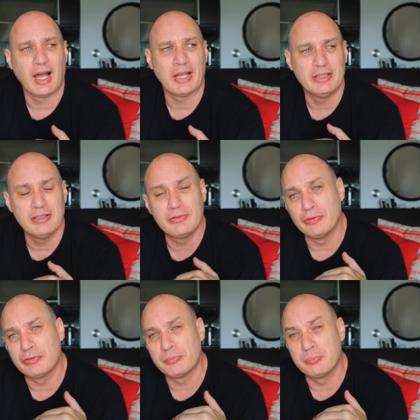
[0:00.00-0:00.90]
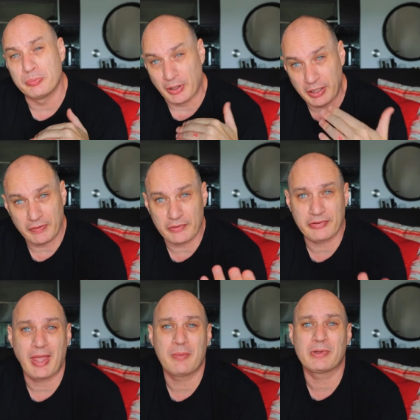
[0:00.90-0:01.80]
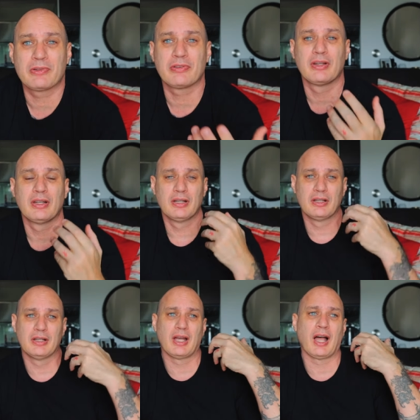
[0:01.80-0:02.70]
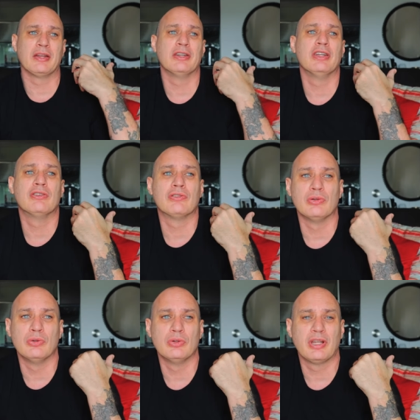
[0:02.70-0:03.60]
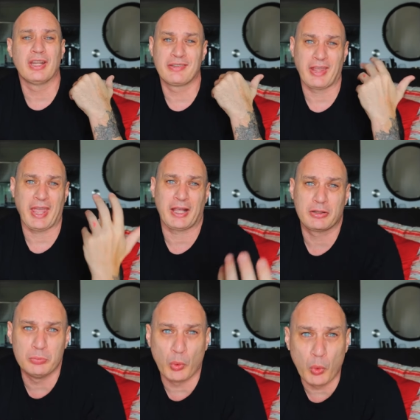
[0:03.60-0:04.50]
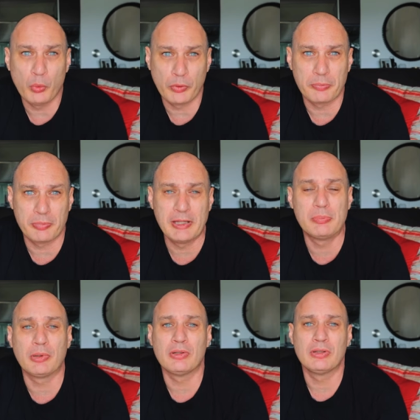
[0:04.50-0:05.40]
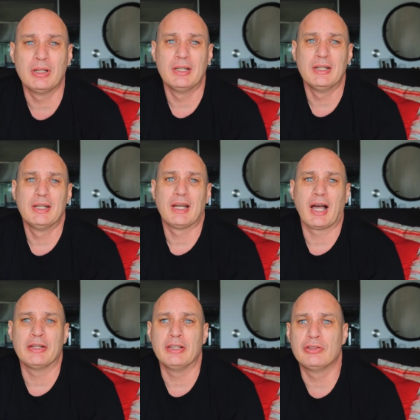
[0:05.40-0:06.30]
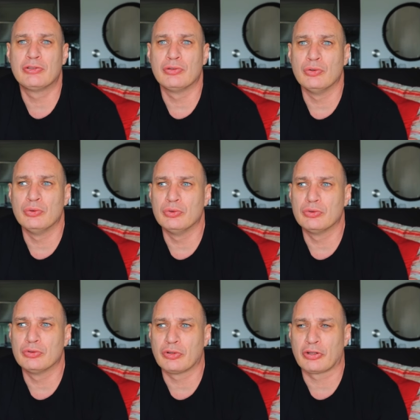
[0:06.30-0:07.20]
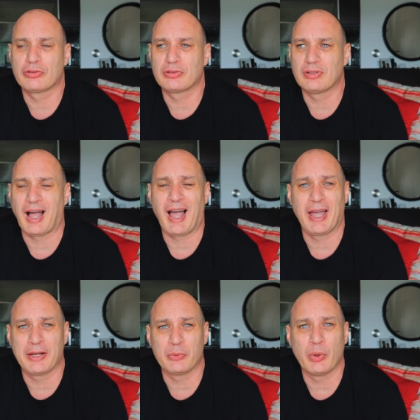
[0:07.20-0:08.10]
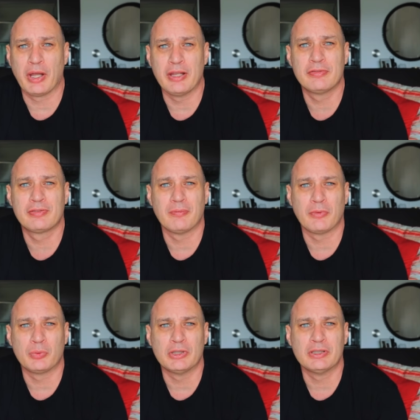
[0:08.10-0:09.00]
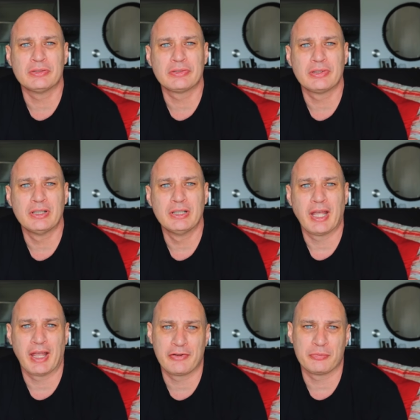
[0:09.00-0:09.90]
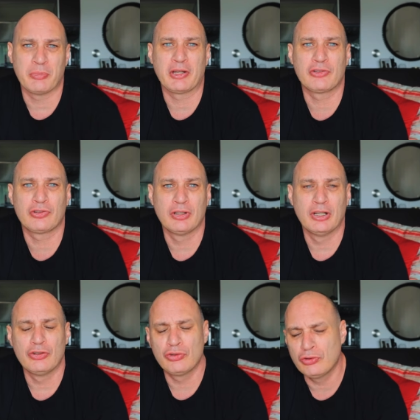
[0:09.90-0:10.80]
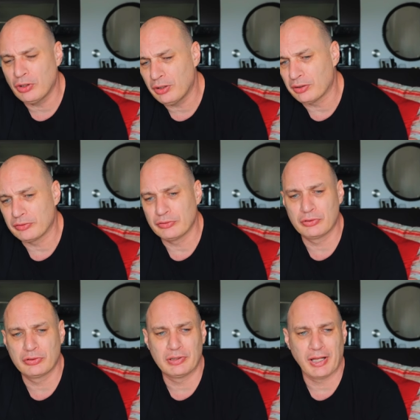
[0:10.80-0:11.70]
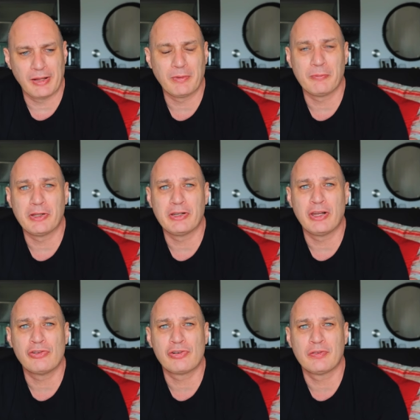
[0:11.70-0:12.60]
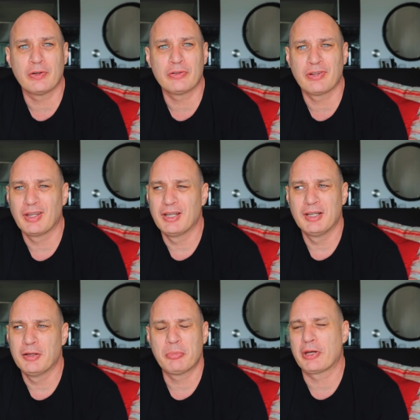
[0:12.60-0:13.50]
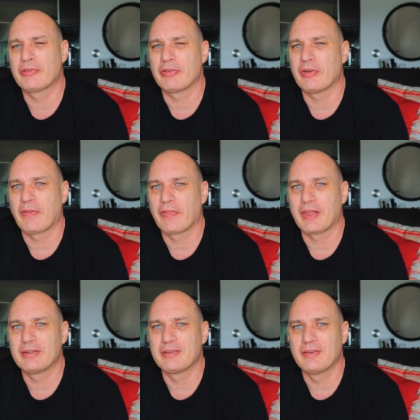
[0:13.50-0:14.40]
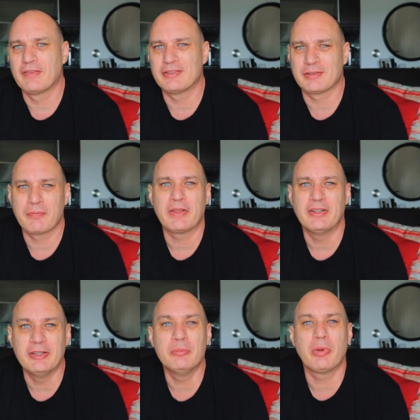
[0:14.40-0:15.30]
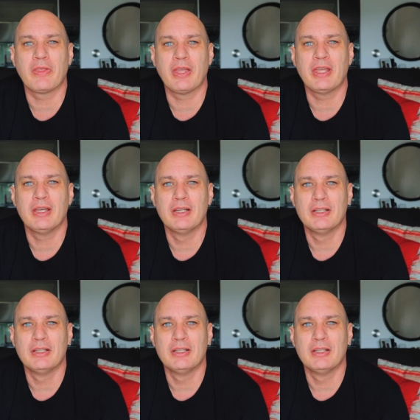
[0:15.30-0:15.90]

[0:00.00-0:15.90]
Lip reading: I need to break this habit. I need to interact more with people. I need to not hide away from the world as much. Sure, you could label me an introvert, but it's not that. There's something deeper there.